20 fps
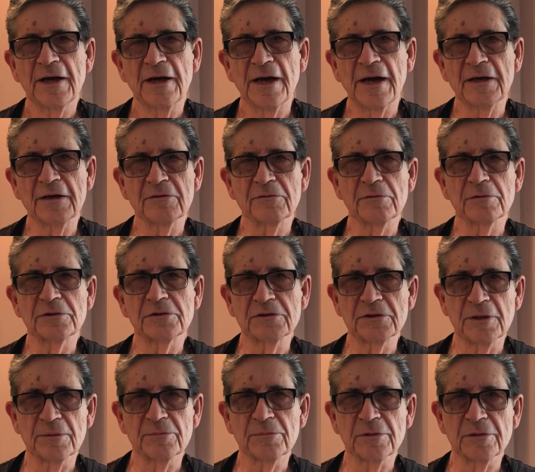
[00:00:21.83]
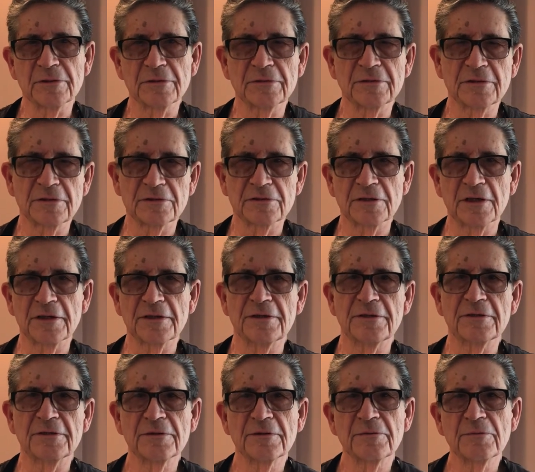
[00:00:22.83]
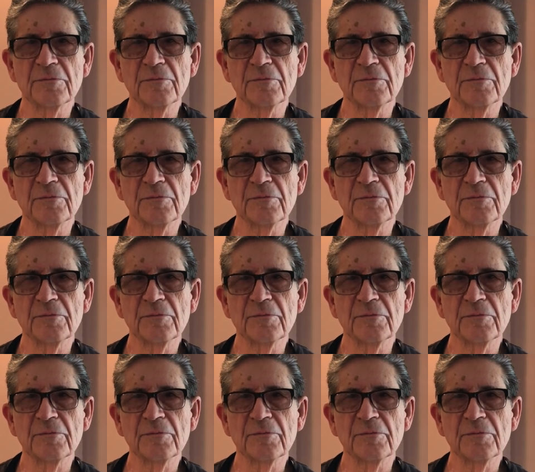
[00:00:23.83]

how to assemble lasagna.